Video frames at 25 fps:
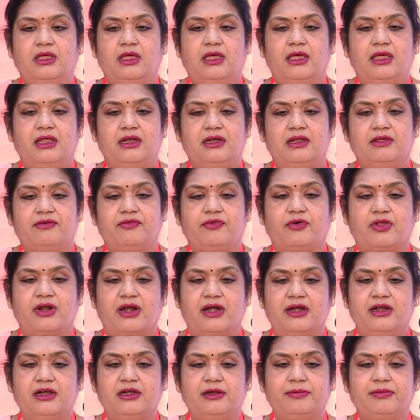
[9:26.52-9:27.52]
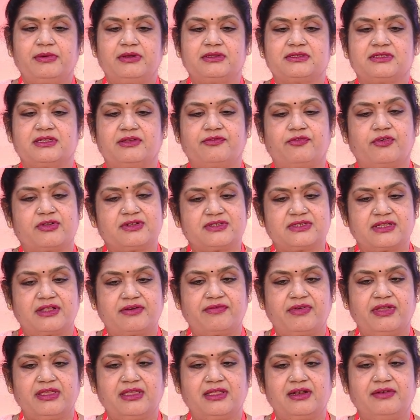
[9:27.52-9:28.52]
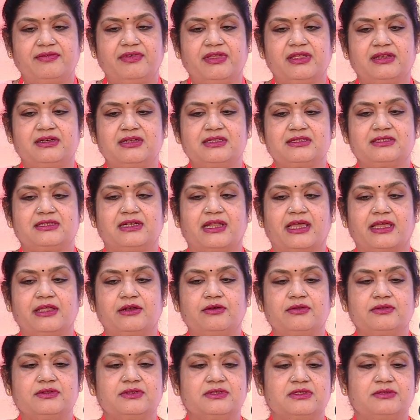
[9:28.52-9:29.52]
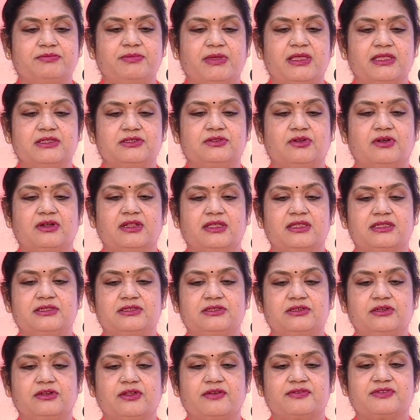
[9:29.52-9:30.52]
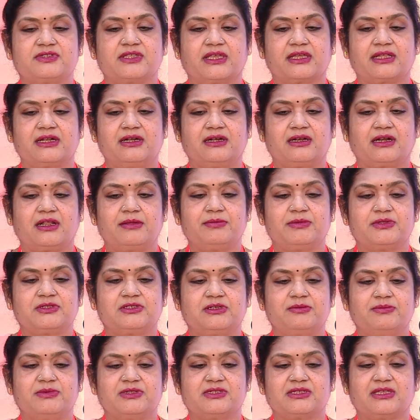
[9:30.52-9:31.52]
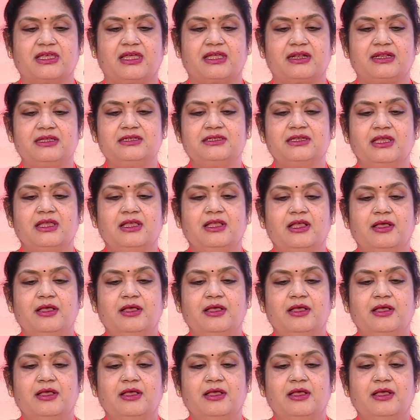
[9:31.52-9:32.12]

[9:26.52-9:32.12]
And for anatomy, for cervical weakness, diagnosis based on a history of second trimester miscarriage